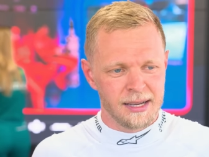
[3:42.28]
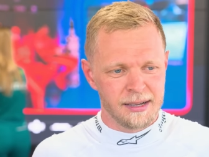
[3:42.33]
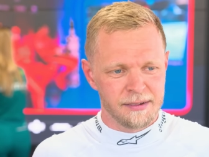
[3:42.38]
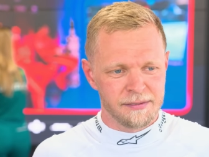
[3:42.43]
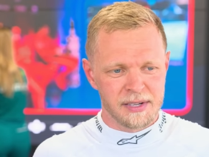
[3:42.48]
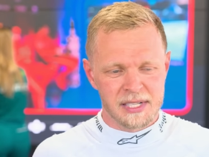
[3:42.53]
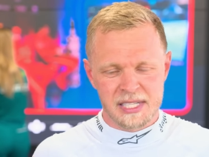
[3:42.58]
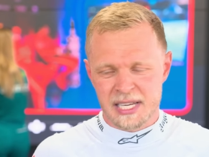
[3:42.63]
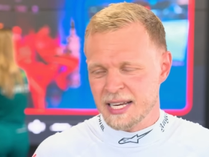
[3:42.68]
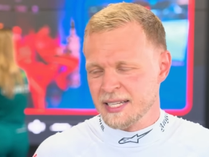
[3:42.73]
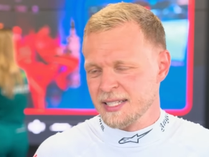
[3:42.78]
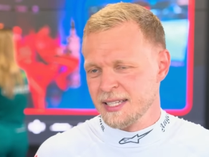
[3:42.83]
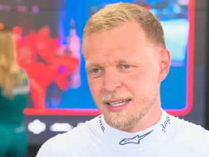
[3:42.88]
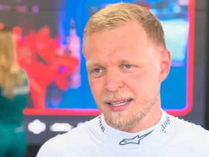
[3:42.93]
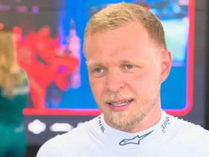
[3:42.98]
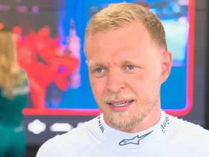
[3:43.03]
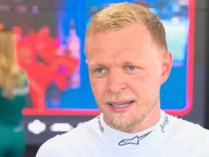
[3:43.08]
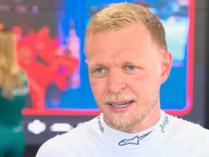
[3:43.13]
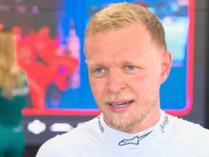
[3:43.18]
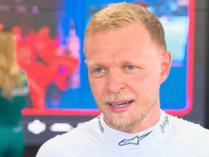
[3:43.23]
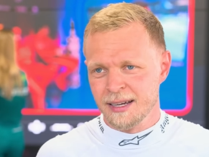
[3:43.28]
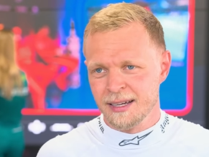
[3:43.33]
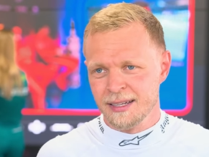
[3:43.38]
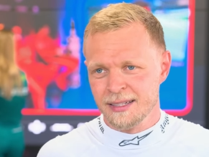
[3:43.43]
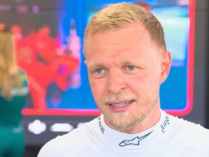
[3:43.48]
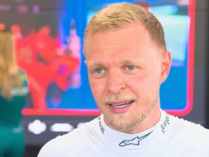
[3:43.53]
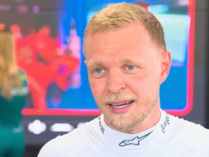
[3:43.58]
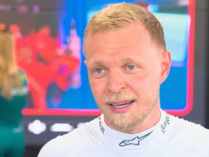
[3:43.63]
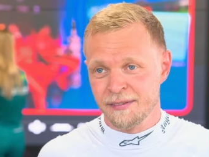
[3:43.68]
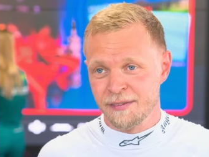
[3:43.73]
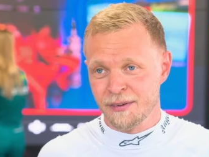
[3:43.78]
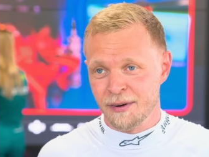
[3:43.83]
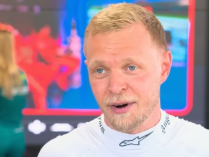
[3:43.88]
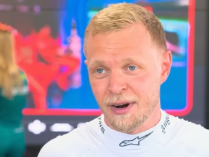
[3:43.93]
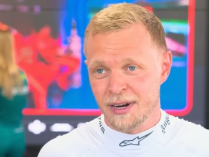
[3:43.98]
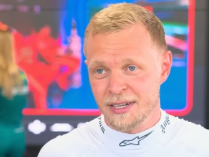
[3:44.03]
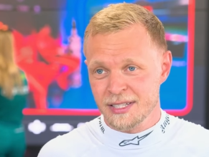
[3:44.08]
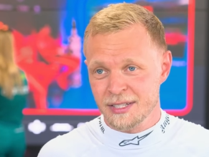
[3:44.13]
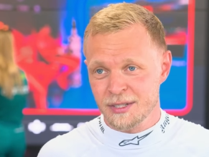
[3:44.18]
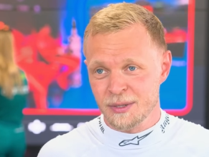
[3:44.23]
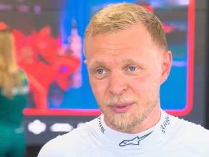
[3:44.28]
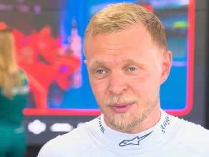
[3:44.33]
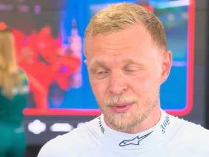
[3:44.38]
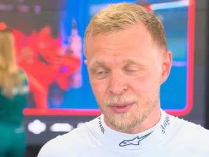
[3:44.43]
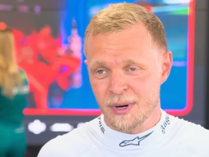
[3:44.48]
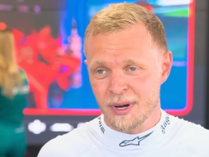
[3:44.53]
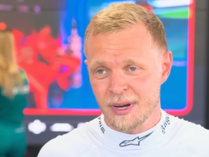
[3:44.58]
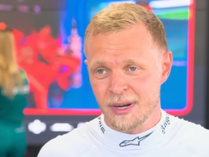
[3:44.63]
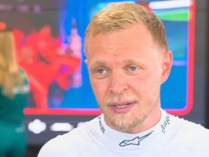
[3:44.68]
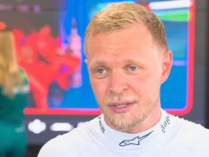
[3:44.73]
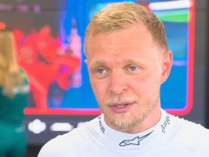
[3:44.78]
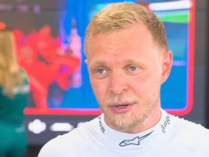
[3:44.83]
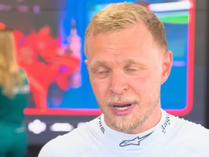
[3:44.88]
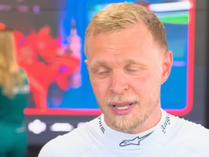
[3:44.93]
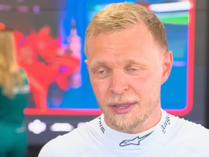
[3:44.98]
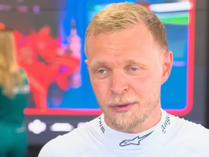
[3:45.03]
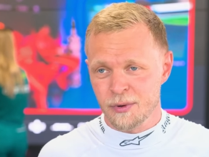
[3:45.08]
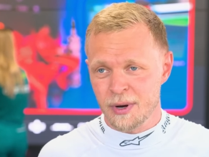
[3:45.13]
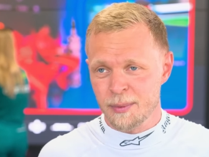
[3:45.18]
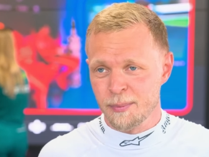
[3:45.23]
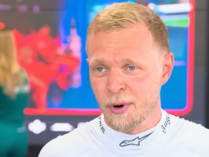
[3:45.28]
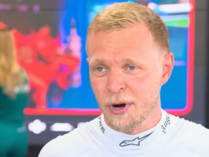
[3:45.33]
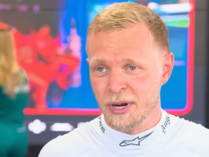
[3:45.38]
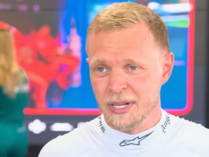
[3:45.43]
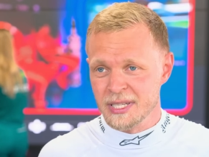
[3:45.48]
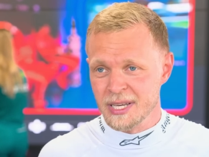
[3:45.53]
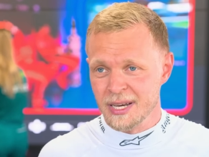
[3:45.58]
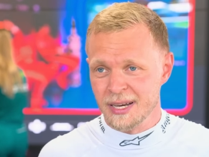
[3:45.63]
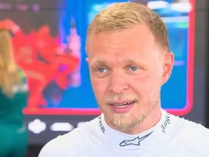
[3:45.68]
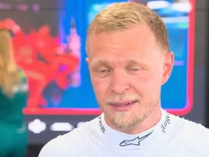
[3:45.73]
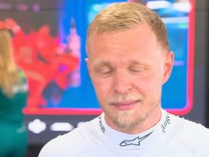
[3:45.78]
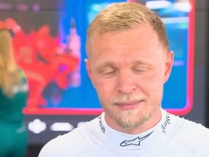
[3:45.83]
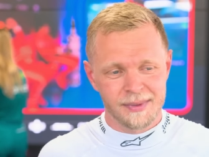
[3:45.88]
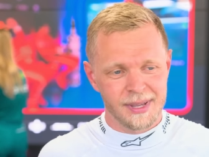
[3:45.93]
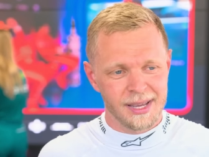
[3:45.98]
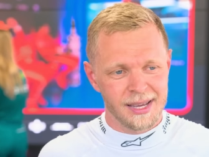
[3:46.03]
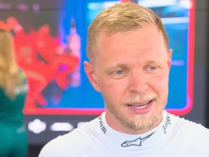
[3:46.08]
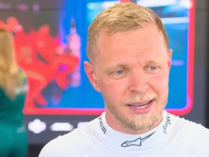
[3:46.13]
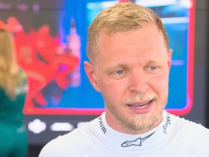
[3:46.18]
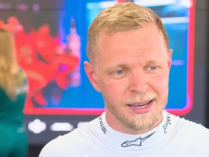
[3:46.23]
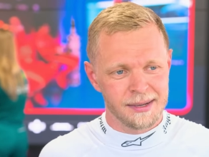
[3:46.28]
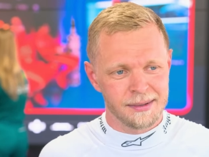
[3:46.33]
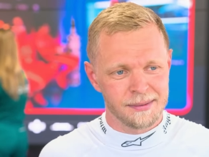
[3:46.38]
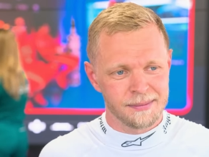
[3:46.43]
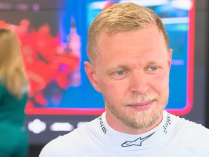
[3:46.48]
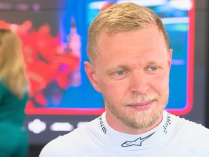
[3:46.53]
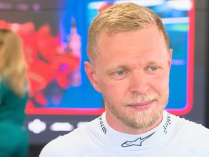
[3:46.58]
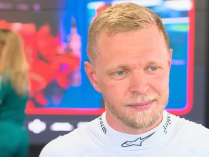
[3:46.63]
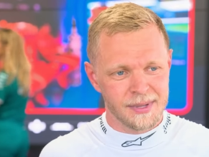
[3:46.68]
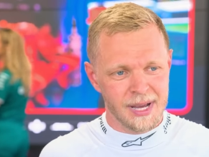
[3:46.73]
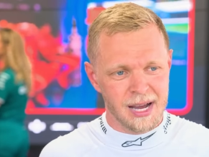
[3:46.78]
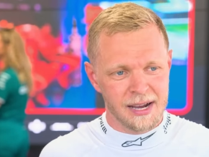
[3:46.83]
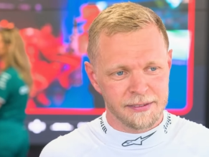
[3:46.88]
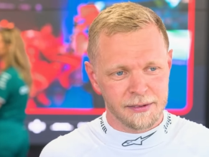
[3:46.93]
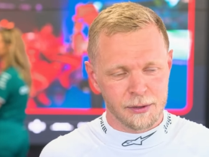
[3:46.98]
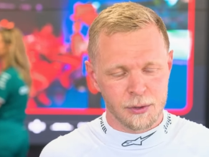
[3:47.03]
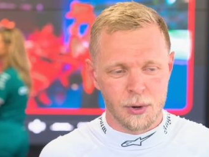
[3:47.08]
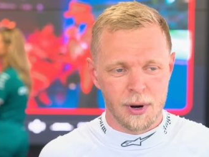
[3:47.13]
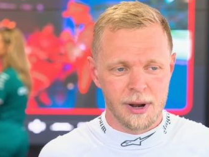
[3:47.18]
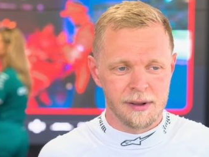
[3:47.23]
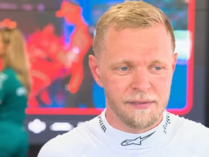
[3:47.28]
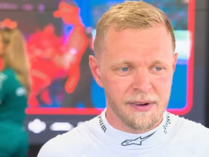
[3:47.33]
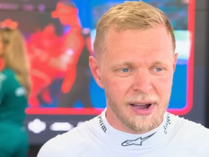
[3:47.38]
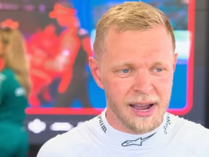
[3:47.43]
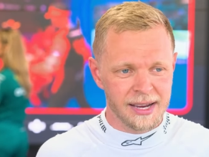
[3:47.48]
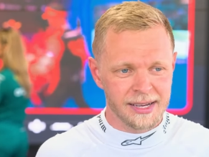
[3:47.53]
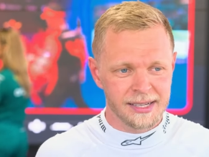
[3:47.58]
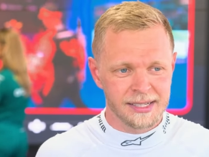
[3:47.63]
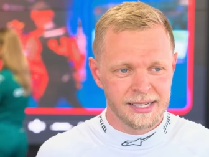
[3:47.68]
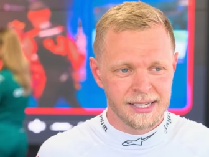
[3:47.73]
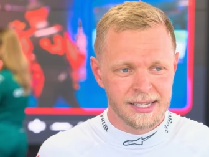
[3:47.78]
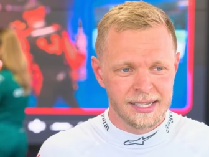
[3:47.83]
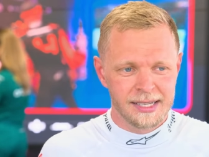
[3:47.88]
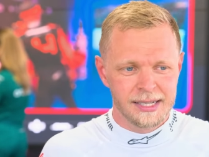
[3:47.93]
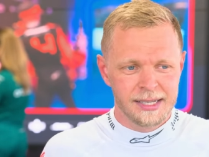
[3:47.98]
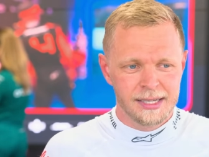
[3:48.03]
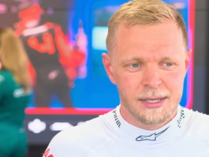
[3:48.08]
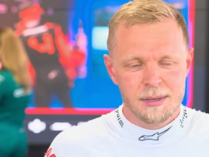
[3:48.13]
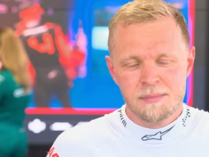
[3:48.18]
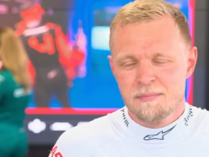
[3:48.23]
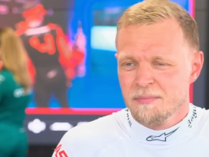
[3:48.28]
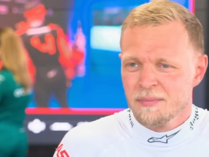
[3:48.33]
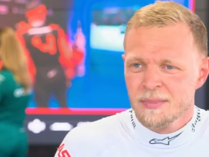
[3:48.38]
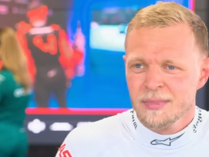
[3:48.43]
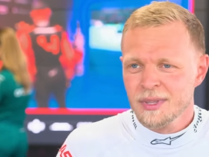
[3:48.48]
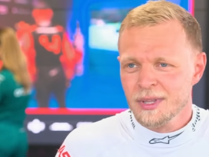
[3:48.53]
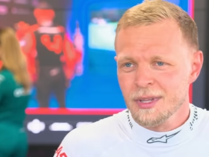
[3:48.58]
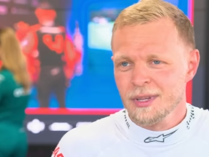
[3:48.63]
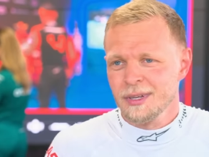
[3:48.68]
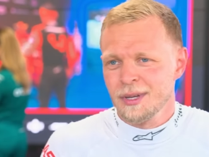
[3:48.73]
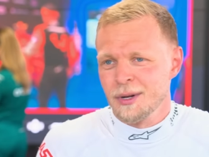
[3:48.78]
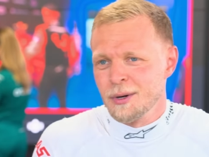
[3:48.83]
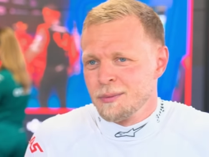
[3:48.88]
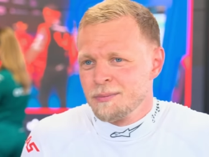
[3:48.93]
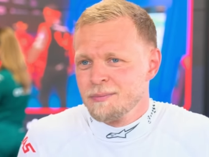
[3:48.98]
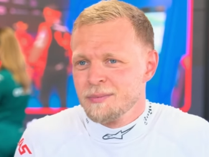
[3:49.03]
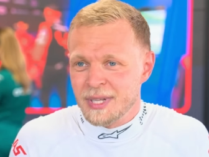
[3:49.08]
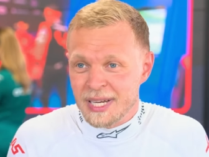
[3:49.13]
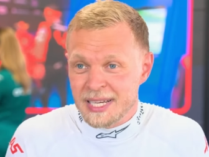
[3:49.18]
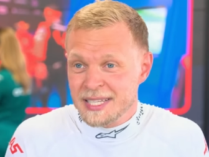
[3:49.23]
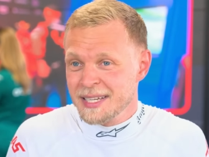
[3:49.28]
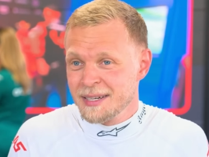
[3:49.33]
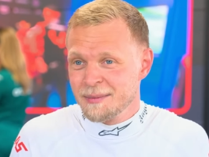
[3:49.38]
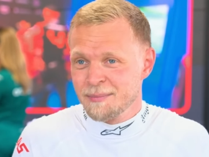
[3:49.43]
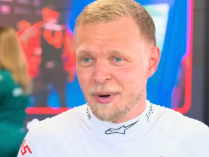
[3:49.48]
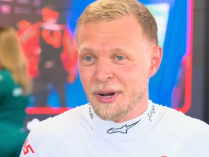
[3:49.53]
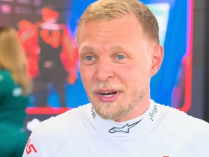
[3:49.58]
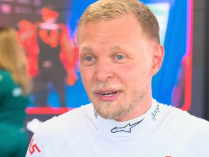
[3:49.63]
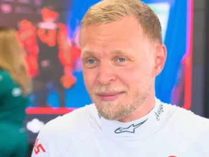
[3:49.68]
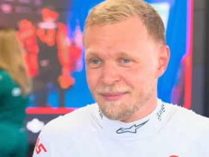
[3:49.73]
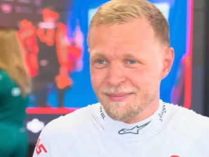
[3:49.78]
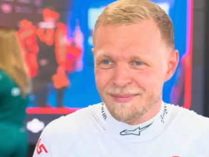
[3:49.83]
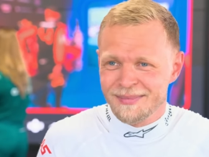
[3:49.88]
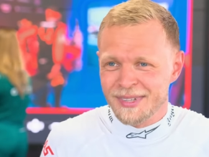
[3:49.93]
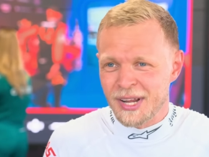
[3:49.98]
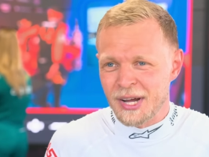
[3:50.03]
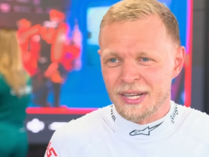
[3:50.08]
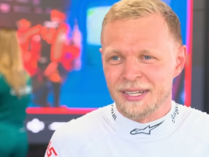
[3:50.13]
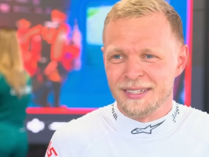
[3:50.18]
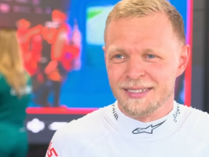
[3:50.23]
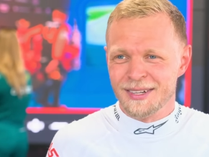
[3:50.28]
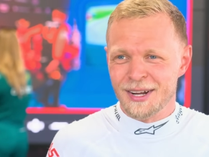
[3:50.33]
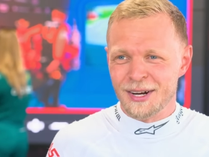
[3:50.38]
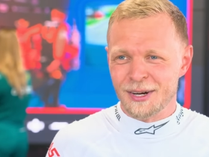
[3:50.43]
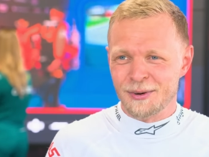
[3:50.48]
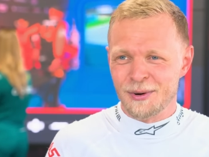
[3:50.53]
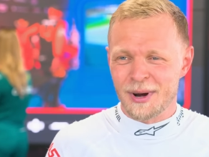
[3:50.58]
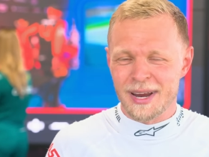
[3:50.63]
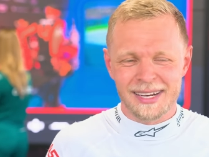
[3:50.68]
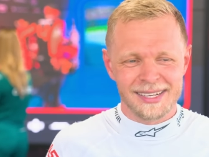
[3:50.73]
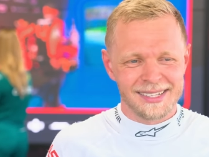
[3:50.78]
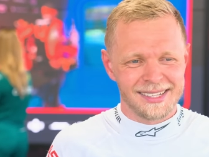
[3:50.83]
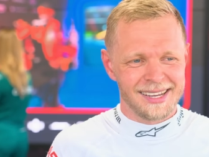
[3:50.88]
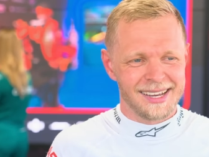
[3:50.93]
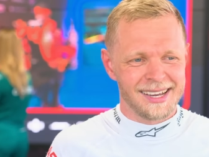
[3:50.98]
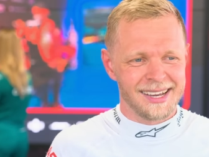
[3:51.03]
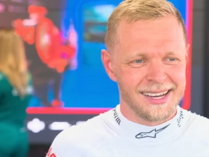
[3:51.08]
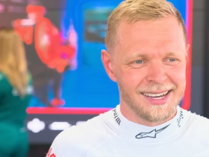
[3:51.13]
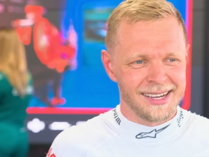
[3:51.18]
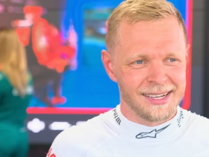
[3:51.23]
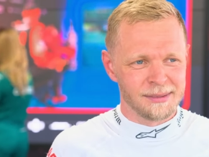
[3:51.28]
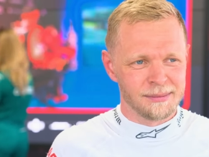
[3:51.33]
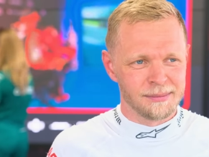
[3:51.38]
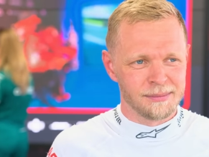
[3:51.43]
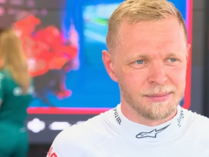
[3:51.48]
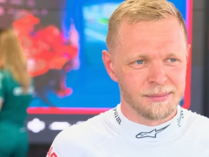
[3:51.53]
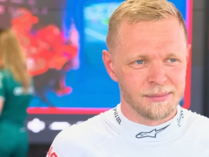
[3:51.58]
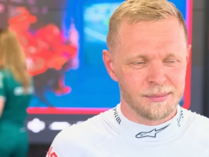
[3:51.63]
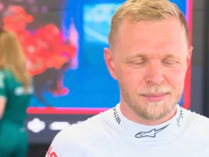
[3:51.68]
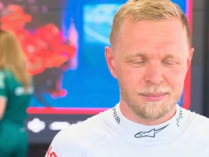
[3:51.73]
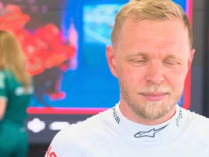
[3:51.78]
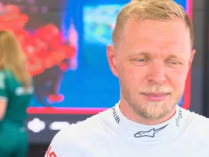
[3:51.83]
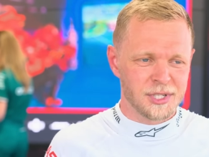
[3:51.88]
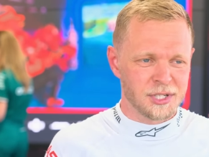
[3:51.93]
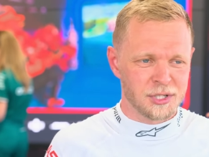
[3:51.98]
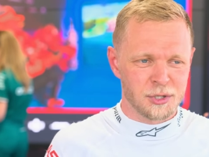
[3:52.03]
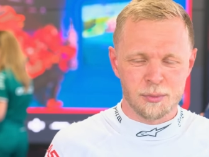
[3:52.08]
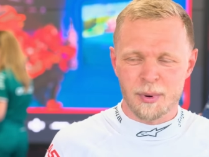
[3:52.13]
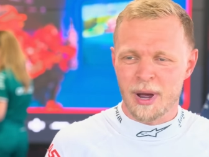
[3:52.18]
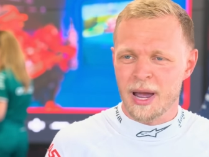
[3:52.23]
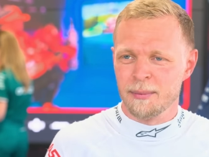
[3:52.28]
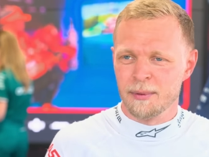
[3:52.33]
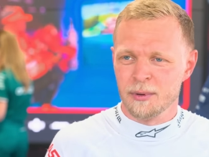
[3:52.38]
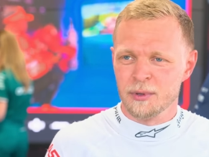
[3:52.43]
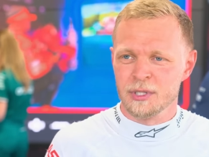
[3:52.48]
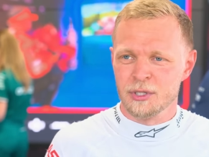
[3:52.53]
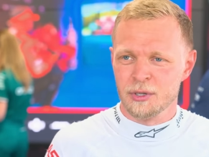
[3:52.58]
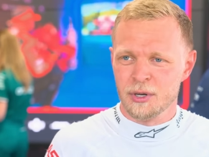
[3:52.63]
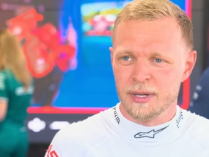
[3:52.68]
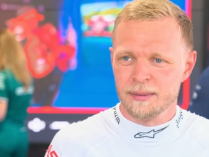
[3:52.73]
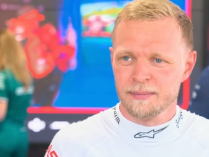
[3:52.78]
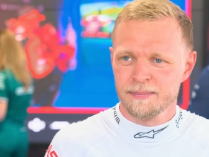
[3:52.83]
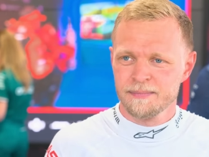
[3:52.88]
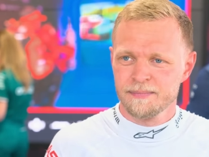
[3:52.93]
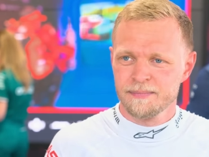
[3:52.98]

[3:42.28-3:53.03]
fantastic uh, day for us to uh, to get three points here um, after qualifying. You know, decent but not not great. Um, just super happy with today.